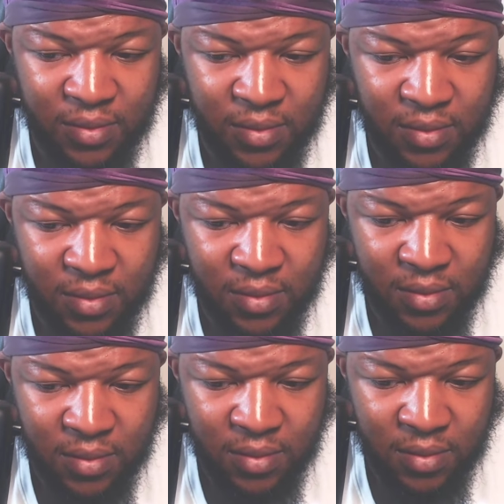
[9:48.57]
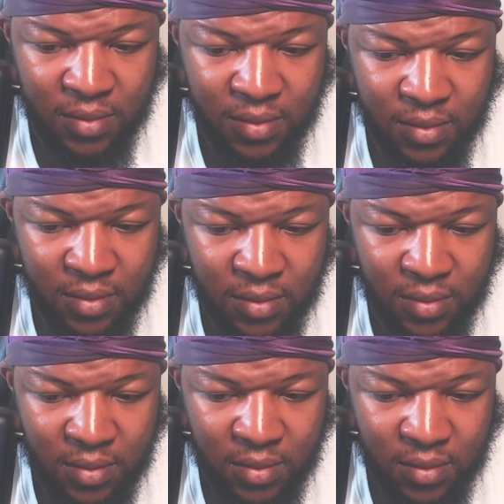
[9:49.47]

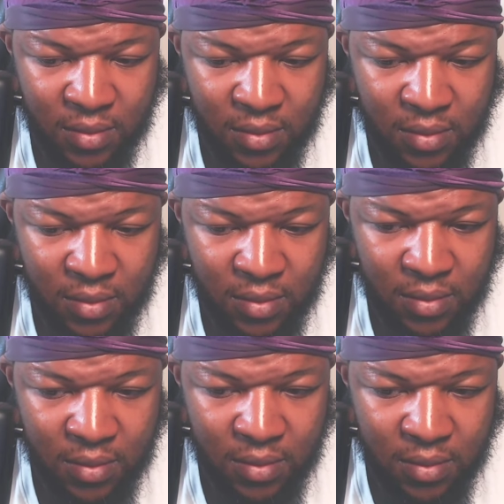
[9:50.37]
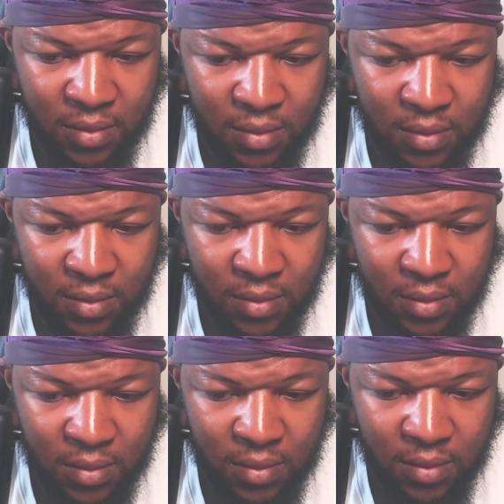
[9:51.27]

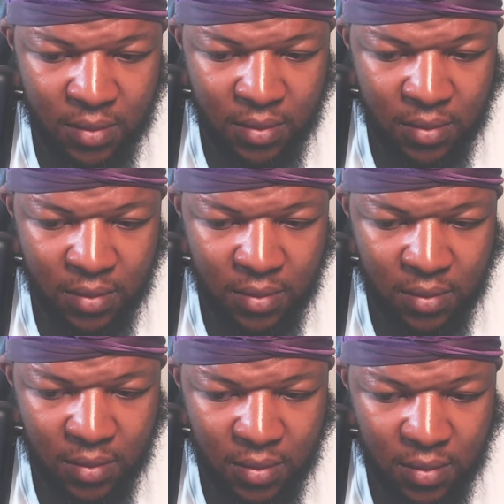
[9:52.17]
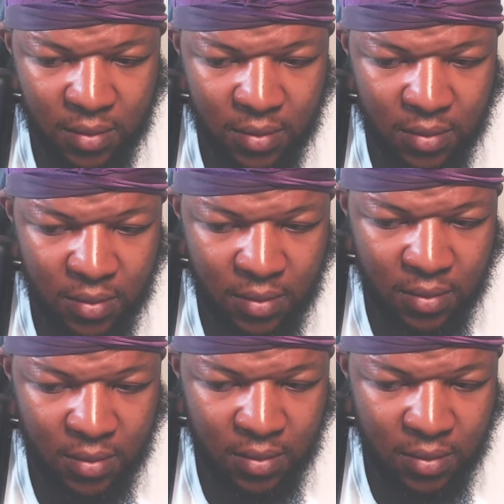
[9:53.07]

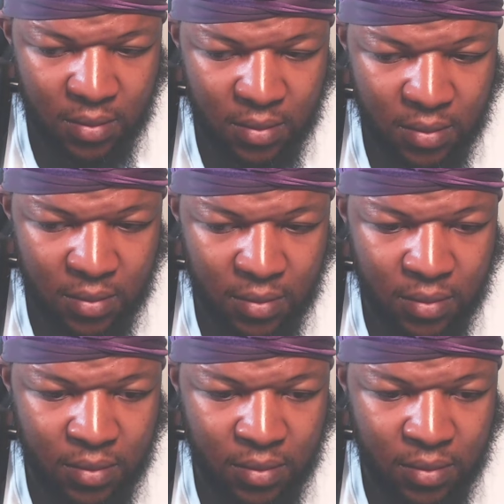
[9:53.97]
No one is speaking in this clip.